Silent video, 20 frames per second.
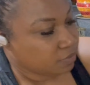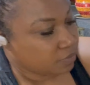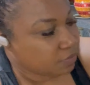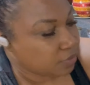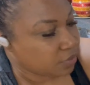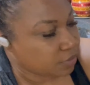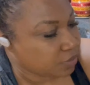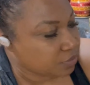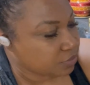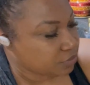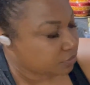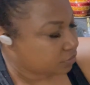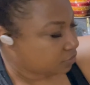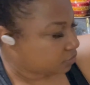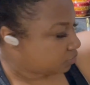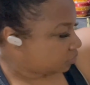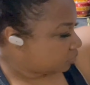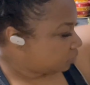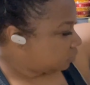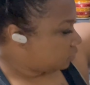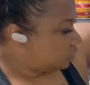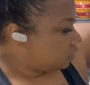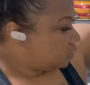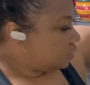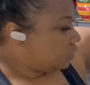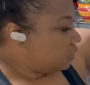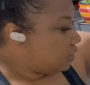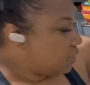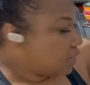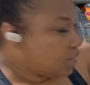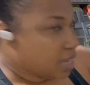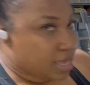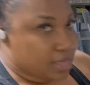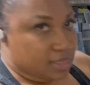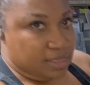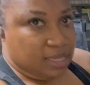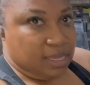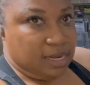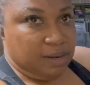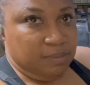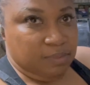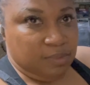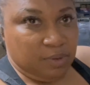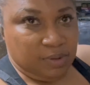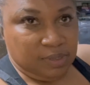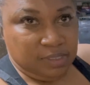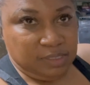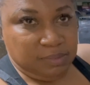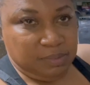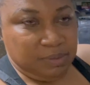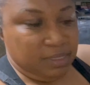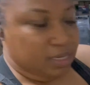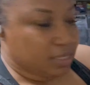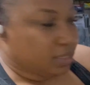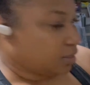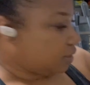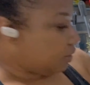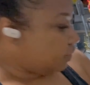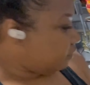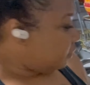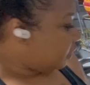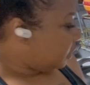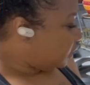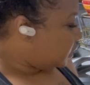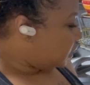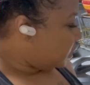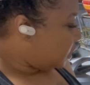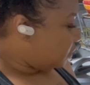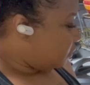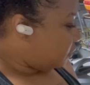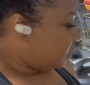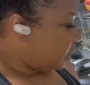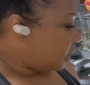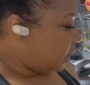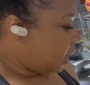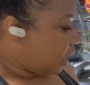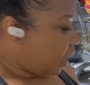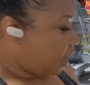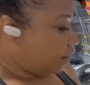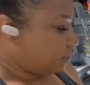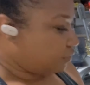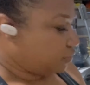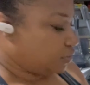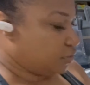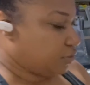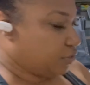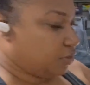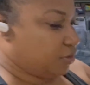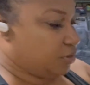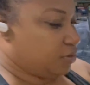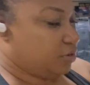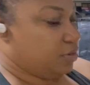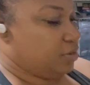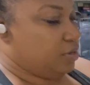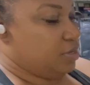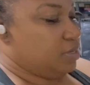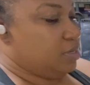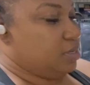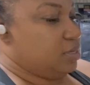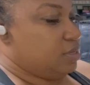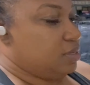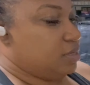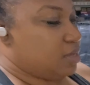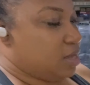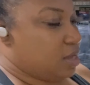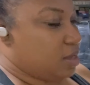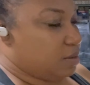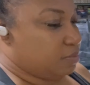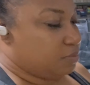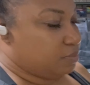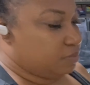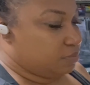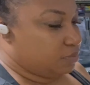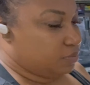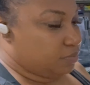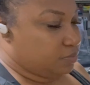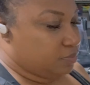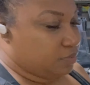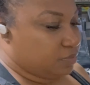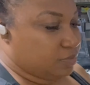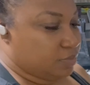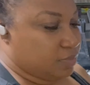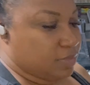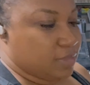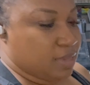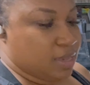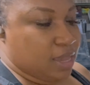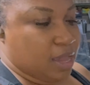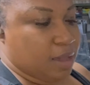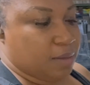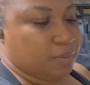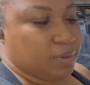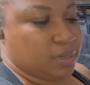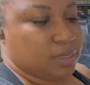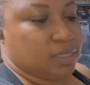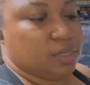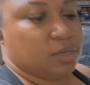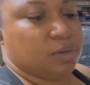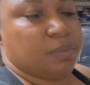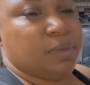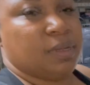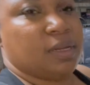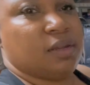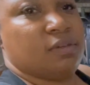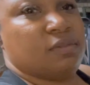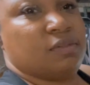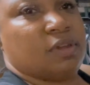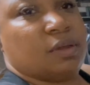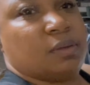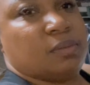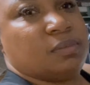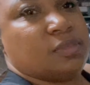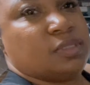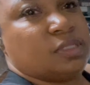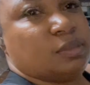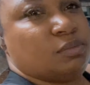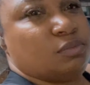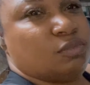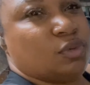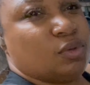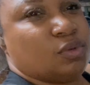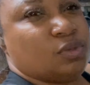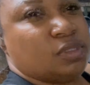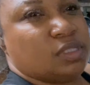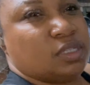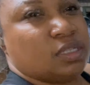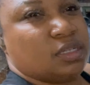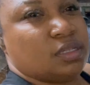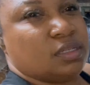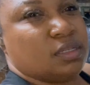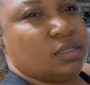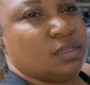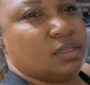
first, and then I'm going to put it in the convection oven after. I put a little bit of some roasted